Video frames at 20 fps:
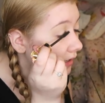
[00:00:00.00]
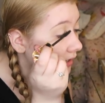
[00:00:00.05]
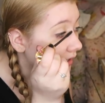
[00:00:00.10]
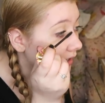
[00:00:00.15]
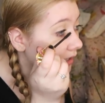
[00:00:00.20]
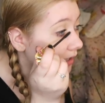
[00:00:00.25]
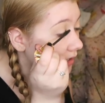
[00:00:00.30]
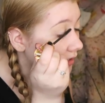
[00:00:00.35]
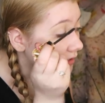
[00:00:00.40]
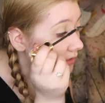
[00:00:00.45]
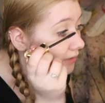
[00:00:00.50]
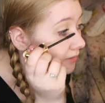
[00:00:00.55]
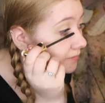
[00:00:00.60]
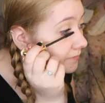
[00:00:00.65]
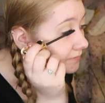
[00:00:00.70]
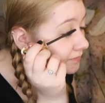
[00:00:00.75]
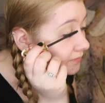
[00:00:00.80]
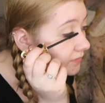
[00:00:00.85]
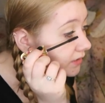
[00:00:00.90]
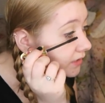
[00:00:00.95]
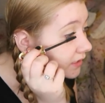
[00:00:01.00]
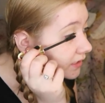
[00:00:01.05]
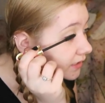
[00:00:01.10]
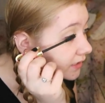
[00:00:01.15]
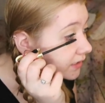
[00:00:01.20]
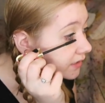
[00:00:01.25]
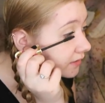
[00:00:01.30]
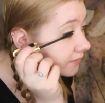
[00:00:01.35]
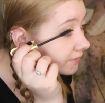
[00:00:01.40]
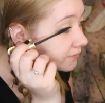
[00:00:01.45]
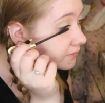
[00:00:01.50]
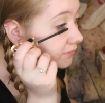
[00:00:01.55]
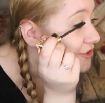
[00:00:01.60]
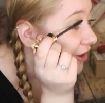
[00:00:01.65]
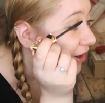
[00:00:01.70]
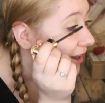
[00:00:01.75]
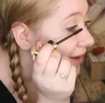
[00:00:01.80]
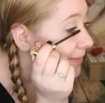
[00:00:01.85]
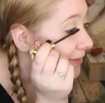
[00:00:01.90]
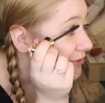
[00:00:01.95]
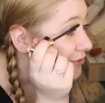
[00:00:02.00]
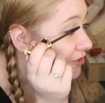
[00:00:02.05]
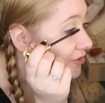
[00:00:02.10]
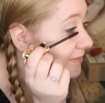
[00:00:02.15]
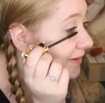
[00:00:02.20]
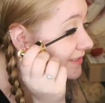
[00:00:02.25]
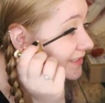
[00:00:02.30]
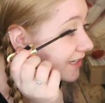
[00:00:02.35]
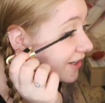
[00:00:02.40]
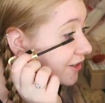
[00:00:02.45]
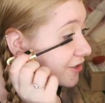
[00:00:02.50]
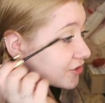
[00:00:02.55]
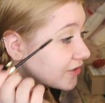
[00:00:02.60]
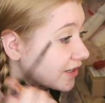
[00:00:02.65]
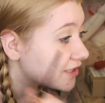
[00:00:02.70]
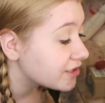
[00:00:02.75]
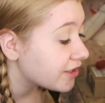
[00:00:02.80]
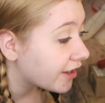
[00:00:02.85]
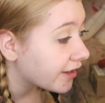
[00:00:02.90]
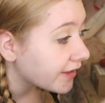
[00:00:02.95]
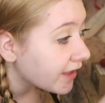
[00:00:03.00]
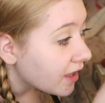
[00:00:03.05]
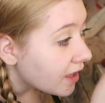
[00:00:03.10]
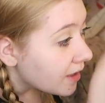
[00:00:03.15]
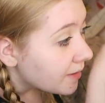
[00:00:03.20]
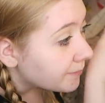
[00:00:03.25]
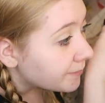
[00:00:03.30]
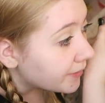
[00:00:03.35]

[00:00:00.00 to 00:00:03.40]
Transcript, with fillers: and he sorry i'm like doing mascara and trying to talk